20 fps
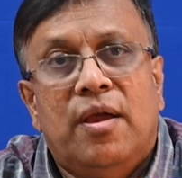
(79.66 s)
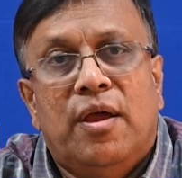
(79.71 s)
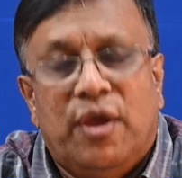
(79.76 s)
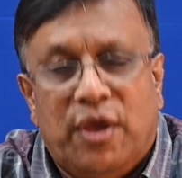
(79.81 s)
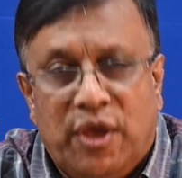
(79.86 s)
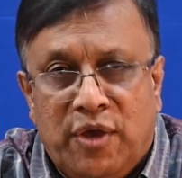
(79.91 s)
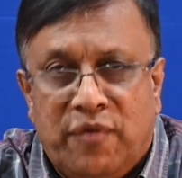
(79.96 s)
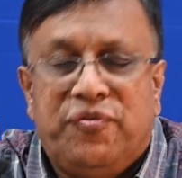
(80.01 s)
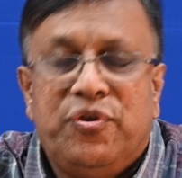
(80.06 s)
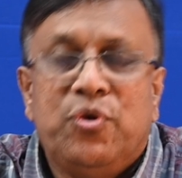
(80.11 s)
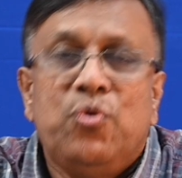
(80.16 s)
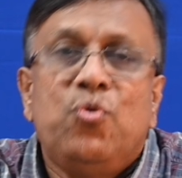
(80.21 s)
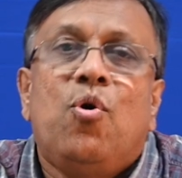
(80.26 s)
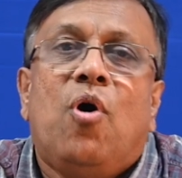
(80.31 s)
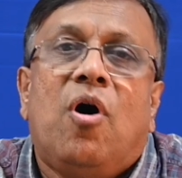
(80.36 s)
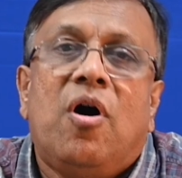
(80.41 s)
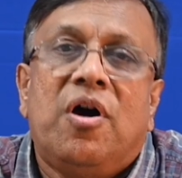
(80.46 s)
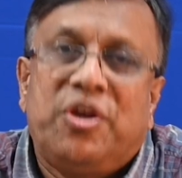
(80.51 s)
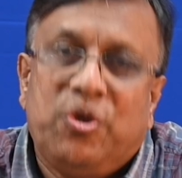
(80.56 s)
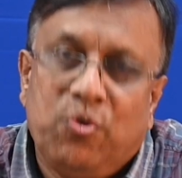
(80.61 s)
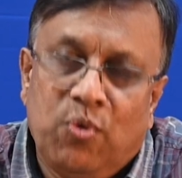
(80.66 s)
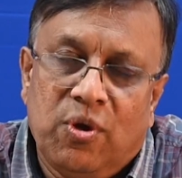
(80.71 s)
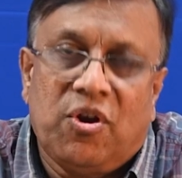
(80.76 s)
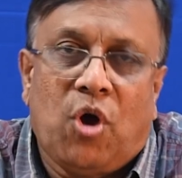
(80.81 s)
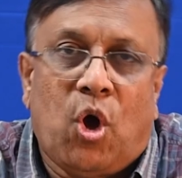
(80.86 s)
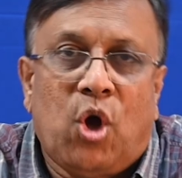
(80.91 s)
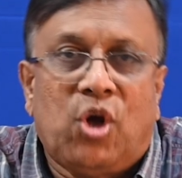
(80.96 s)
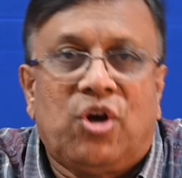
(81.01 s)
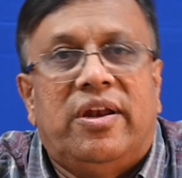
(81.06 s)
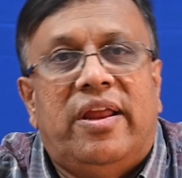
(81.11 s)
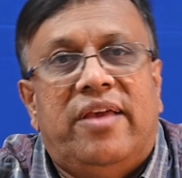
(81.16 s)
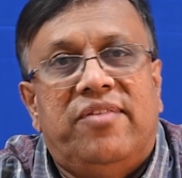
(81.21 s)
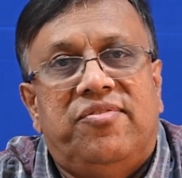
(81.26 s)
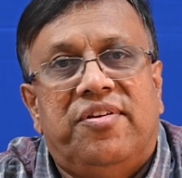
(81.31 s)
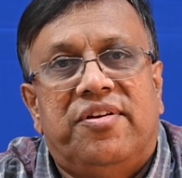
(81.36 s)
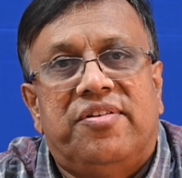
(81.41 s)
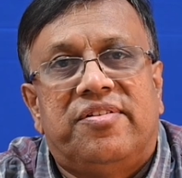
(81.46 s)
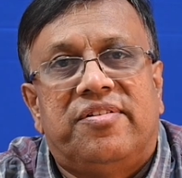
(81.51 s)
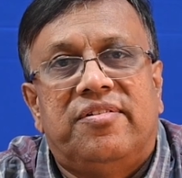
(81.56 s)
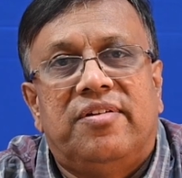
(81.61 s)
If you or your
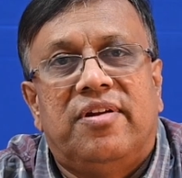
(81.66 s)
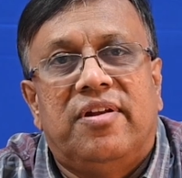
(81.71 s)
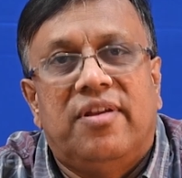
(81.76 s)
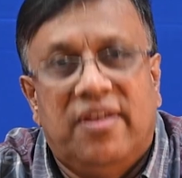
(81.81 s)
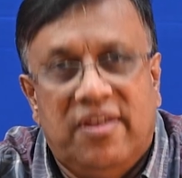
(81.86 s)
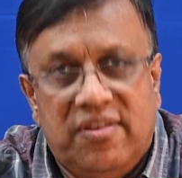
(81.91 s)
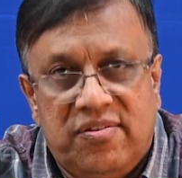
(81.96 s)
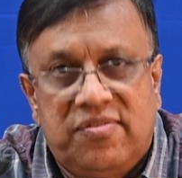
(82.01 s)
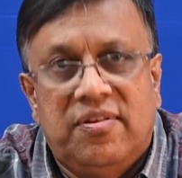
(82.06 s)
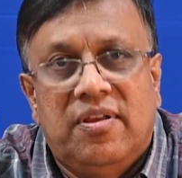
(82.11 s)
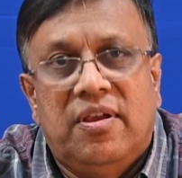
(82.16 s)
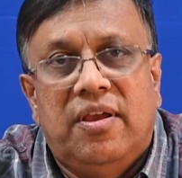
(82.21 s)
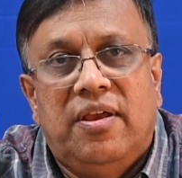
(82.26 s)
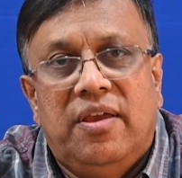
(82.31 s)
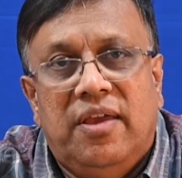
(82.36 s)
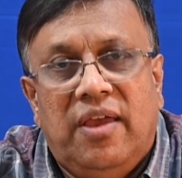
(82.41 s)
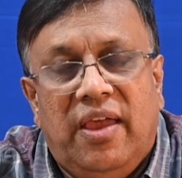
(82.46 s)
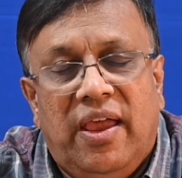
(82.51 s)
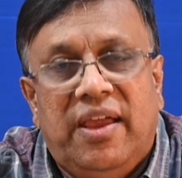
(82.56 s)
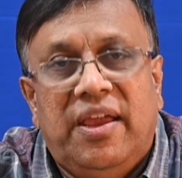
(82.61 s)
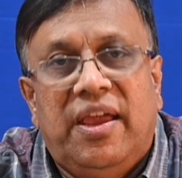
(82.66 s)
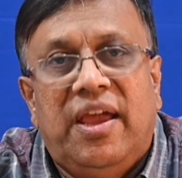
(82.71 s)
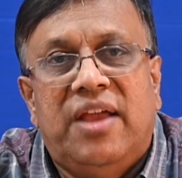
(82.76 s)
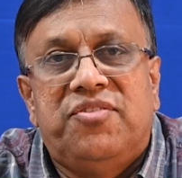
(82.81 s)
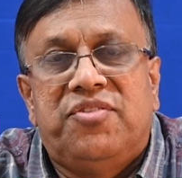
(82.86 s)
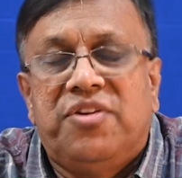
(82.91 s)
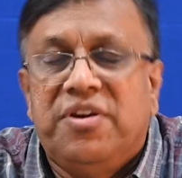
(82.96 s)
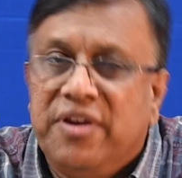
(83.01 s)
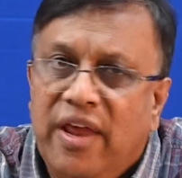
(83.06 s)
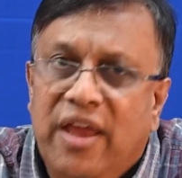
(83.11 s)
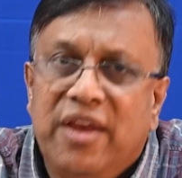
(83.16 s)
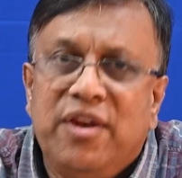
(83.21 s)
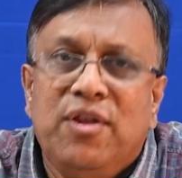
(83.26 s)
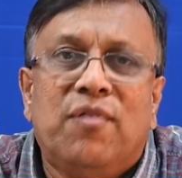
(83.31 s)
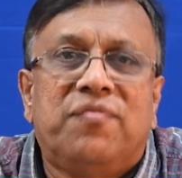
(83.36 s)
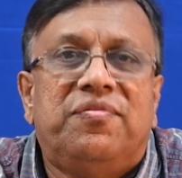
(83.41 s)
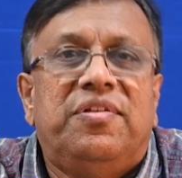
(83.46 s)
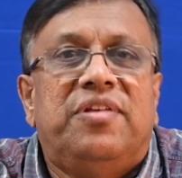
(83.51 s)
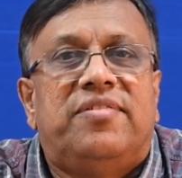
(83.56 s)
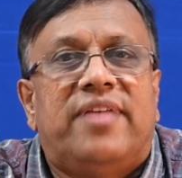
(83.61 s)
organization is engaged in any
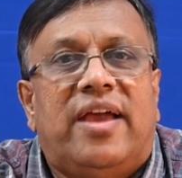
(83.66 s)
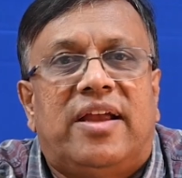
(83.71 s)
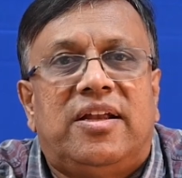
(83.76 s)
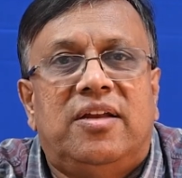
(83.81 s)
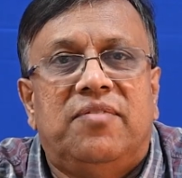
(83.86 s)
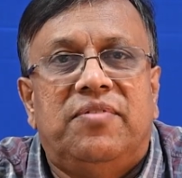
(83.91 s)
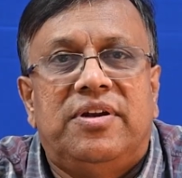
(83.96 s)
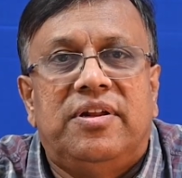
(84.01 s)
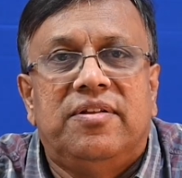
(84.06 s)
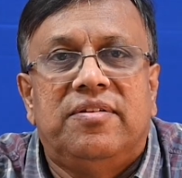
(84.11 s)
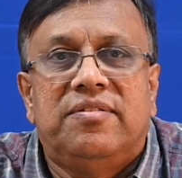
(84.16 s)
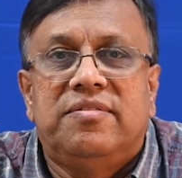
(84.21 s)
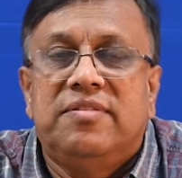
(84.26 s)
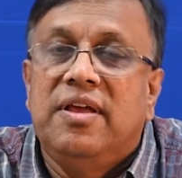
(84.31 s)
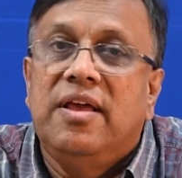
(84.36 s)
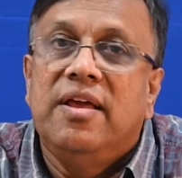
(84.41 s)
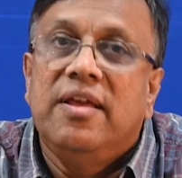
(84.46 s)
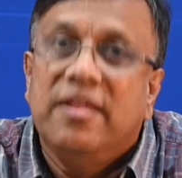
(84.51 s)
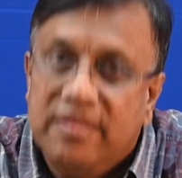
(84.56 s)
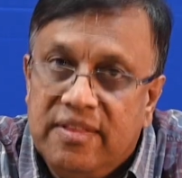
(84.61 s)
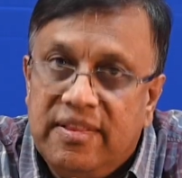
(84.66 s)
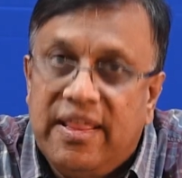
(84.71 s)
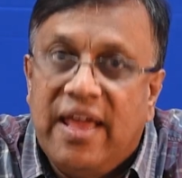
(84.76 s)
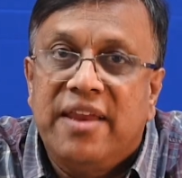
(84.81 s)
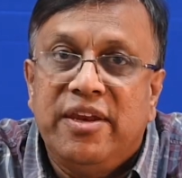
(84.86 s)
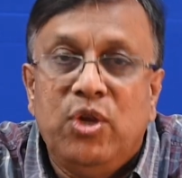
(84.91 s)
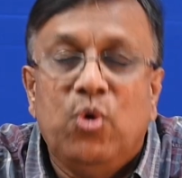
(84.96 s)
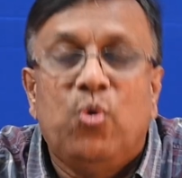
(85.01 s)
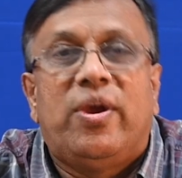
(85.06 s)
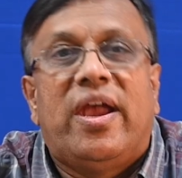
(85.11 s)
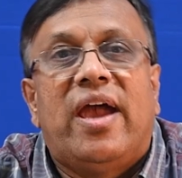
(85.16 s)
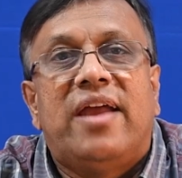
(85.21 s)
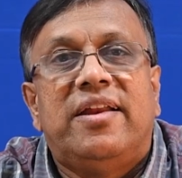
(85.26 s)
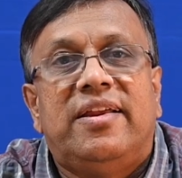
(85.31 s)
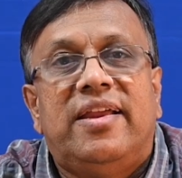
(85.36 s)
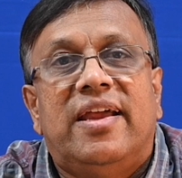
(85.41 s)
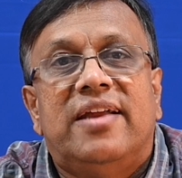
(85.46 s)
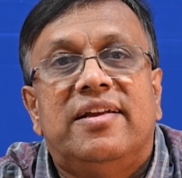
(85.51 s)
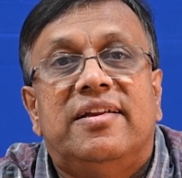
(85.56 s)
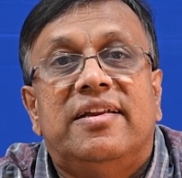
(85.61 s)
of these activities, then you can
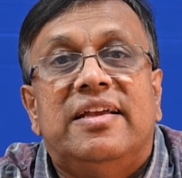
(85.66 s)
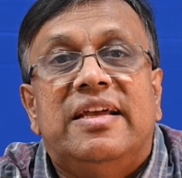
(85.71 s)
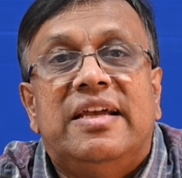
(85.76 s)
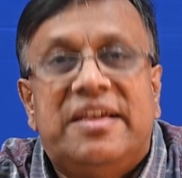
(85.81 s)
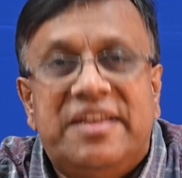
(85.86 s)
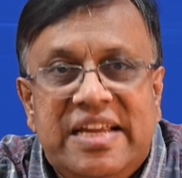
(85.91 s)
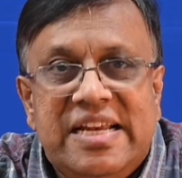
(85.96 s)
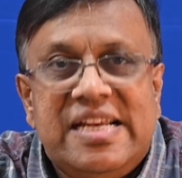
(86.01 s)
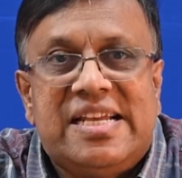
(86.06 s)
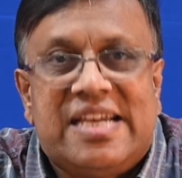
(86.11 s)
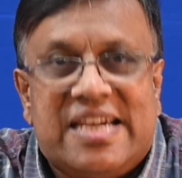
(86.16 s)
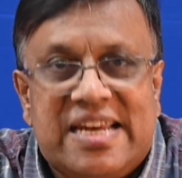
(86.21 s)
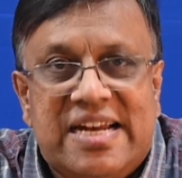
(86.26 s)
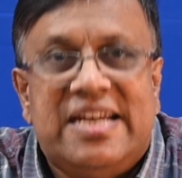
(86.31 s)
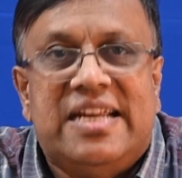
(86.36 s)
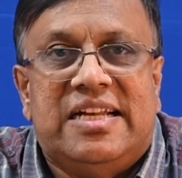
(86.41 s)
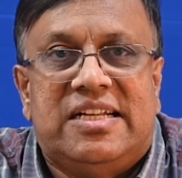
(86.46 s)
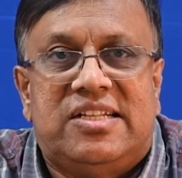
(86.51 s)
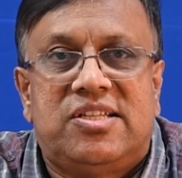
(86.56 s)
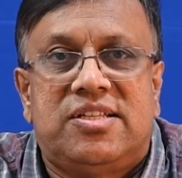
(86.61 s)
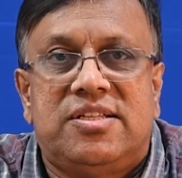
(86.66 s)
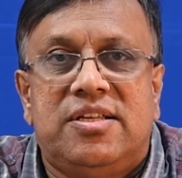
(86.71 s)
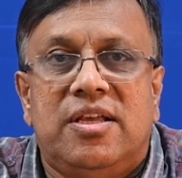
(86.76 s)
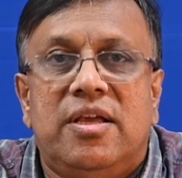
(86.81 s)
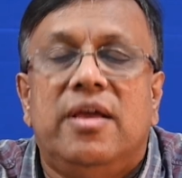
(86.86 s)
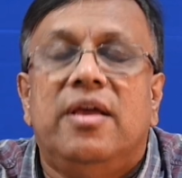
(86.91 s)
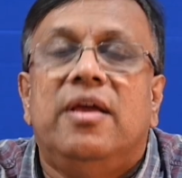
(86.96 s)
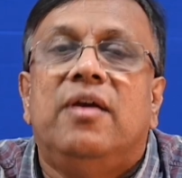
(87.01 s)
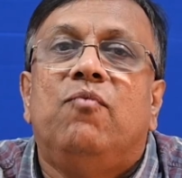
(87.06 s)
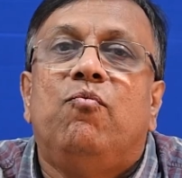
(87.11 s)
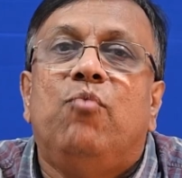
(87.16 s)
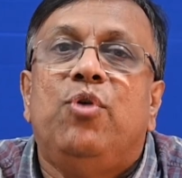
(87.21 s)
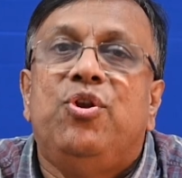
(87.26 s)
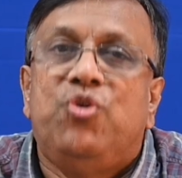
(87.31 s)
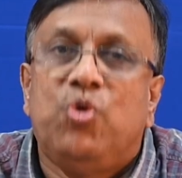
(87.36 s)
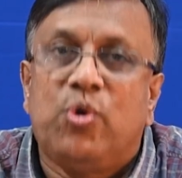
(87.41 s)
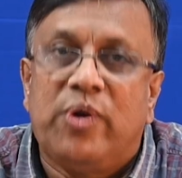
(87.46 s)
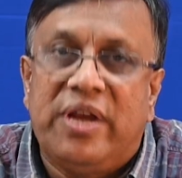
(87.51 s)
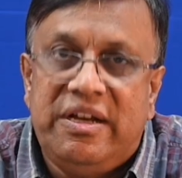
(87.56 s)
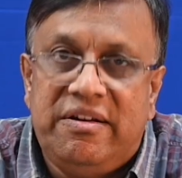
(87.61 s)
get green credits, which
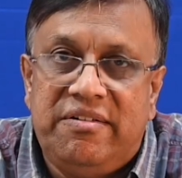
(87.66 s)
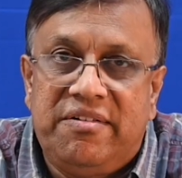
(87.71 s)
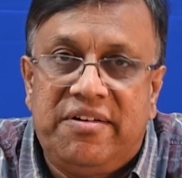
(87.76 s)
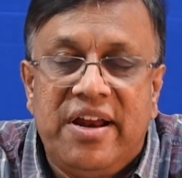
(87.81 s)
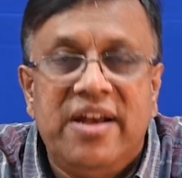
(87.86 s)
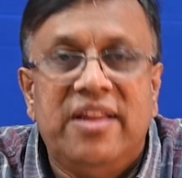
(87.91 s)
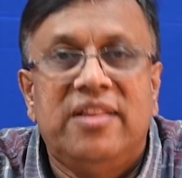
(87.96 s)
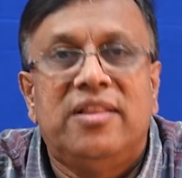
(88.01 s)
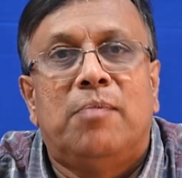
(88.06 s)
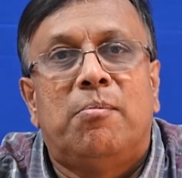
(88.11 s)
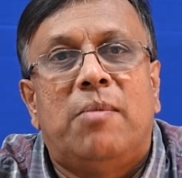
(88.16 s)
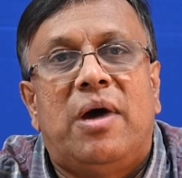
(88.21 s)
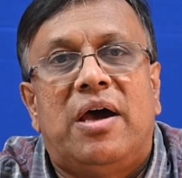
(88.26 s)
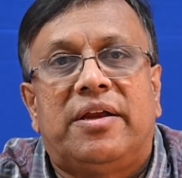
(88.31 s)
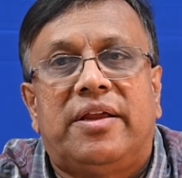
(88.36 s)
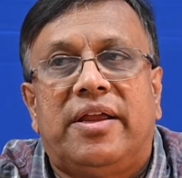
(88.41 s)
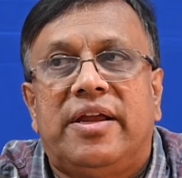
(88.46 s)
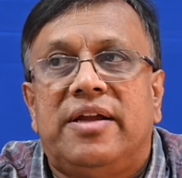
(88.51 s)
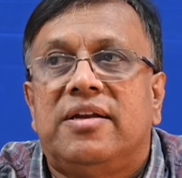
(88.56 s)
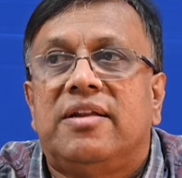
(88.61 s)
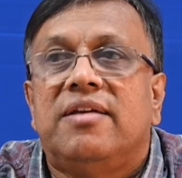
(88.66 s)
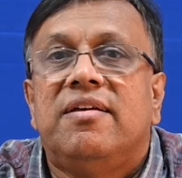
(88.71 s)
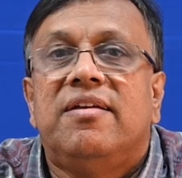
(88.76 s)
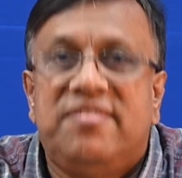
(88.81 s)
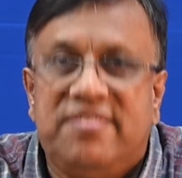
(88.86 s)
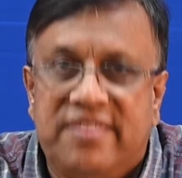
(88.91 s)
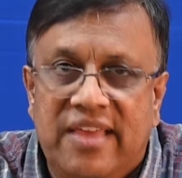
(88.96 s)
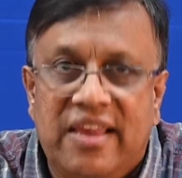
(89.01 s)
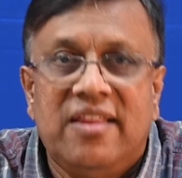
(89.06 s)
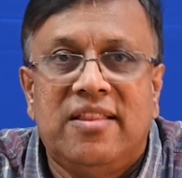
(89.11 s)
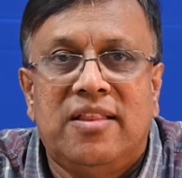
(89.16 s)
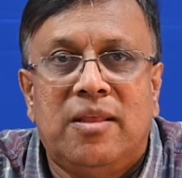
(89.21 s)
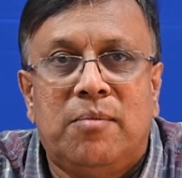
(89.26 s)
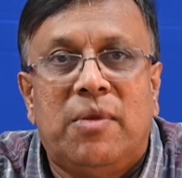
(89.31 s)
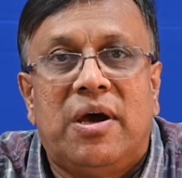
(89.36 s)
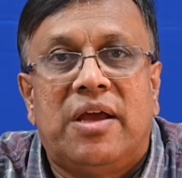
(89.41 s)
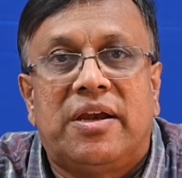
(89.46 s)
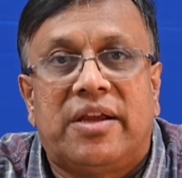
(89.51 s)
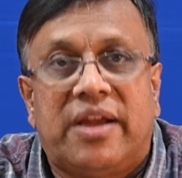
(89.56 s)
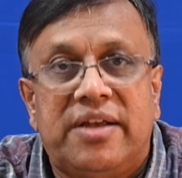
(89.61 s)
you can trade in the market, sell in the
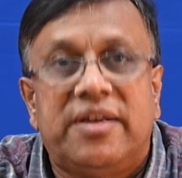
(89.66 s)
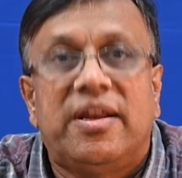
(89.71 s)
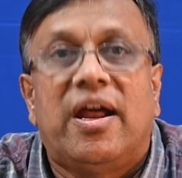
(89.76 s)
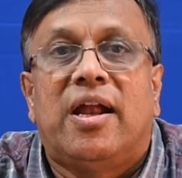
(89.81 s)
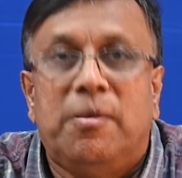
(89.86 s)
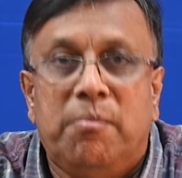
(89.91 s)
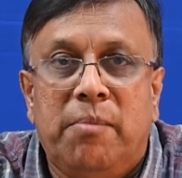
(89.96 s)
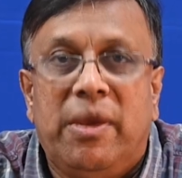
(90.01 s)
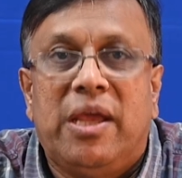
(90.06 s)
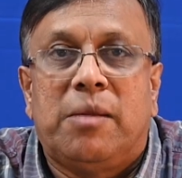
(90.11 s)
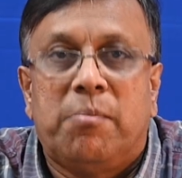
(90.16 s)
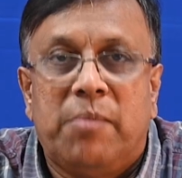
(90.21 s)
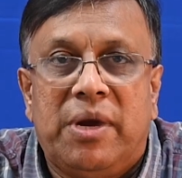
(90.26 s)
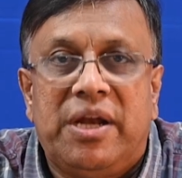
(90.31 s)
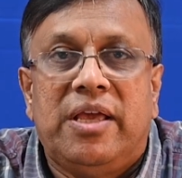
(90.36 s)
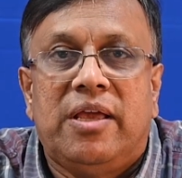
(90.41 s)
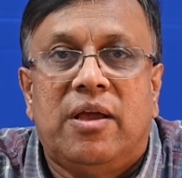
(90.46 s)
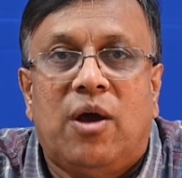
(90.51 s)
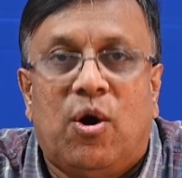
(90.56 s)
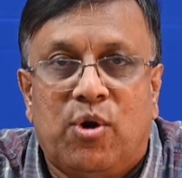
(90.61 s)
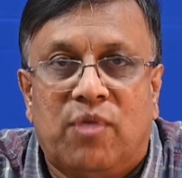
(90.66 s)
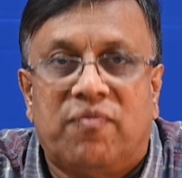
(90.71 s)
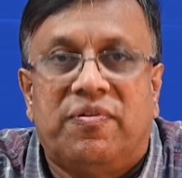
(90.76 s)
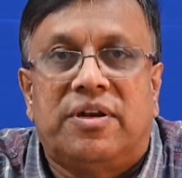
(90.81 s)
market and make money out of